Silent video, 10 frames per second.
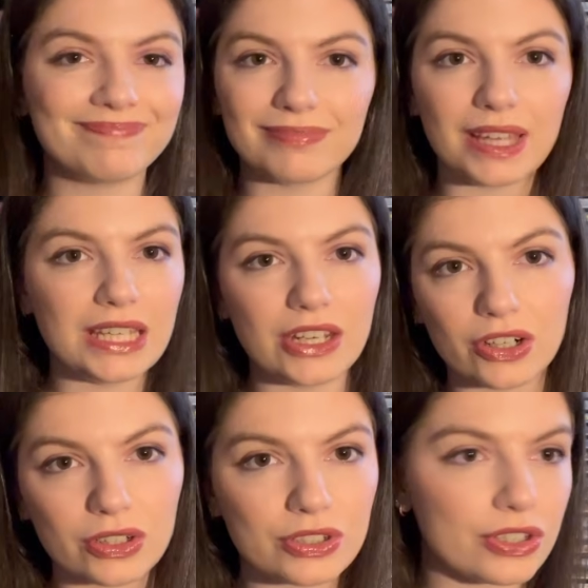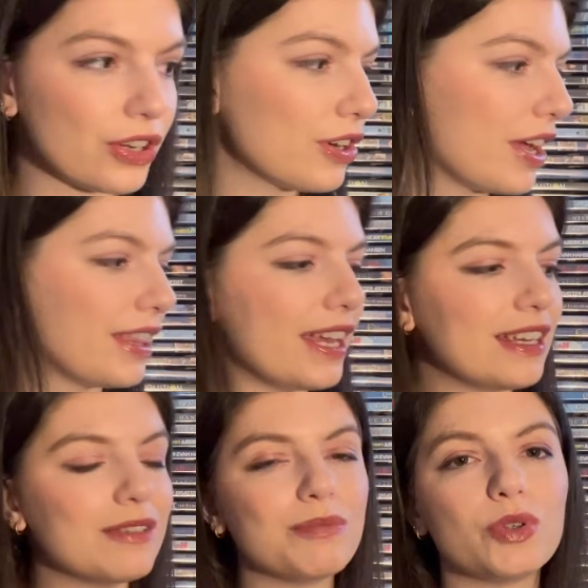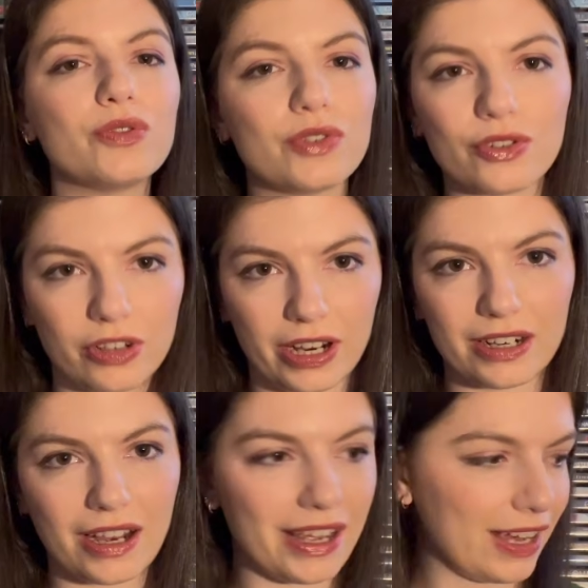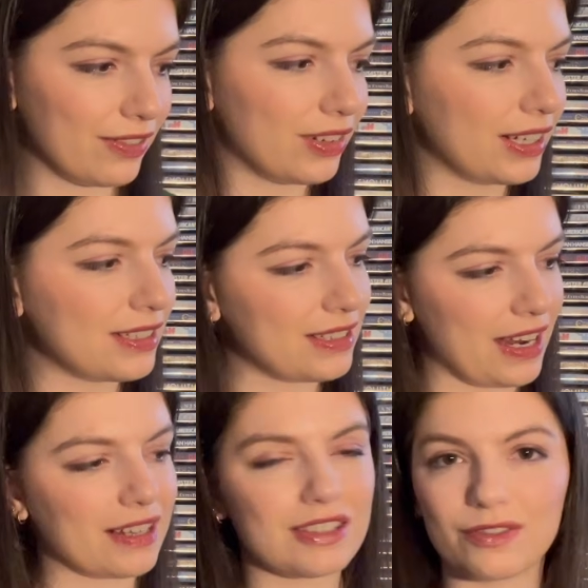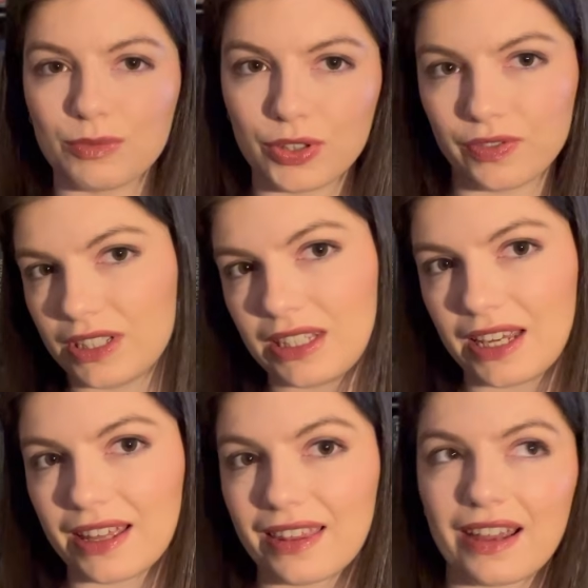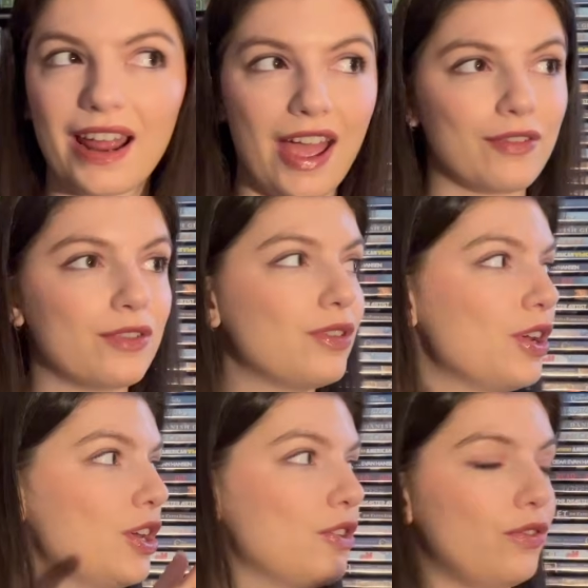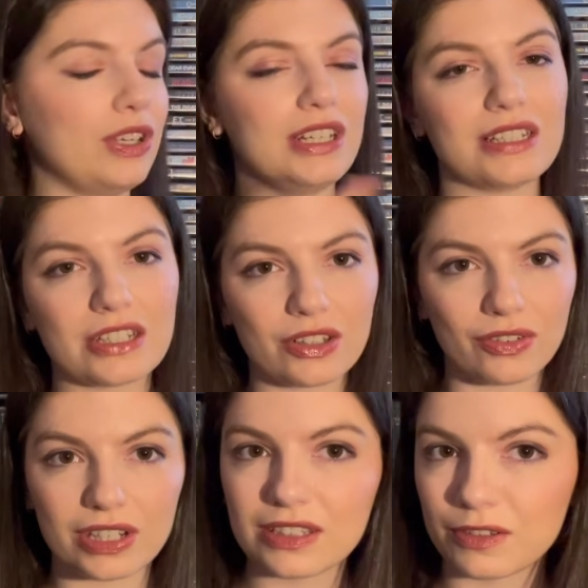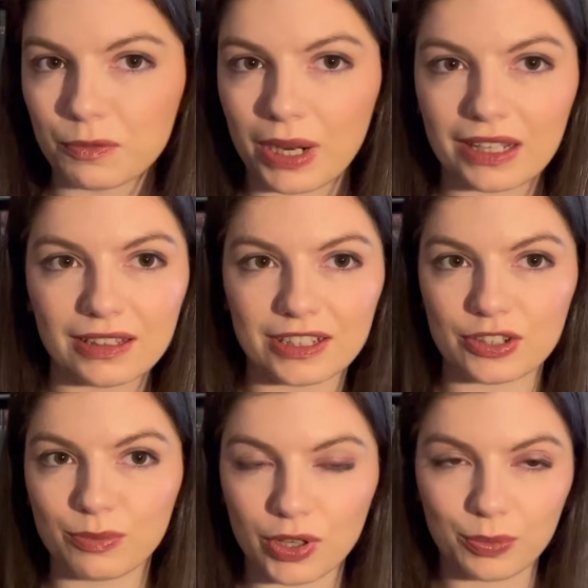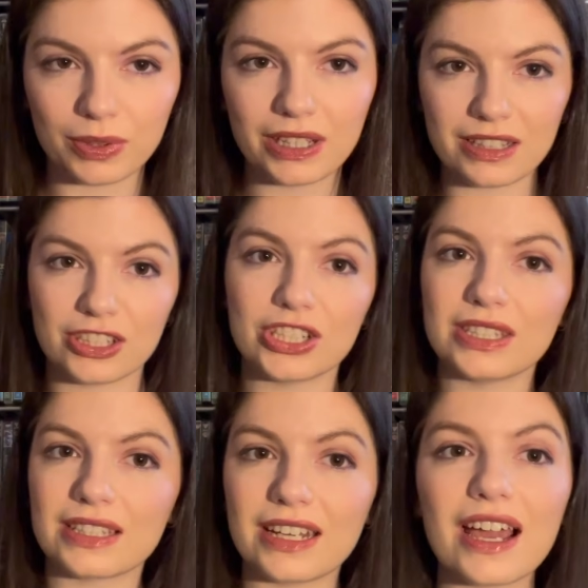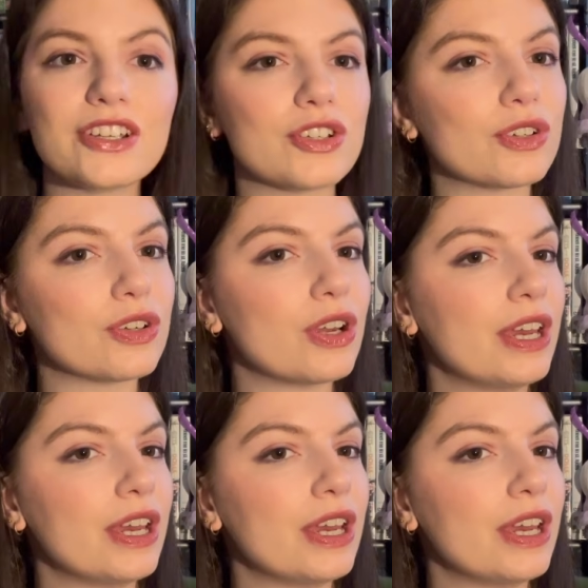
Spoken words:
year or so, and they get moved around. I have like stacks of movies here that haven't fit into the rest of my collection properly. As you can see, I do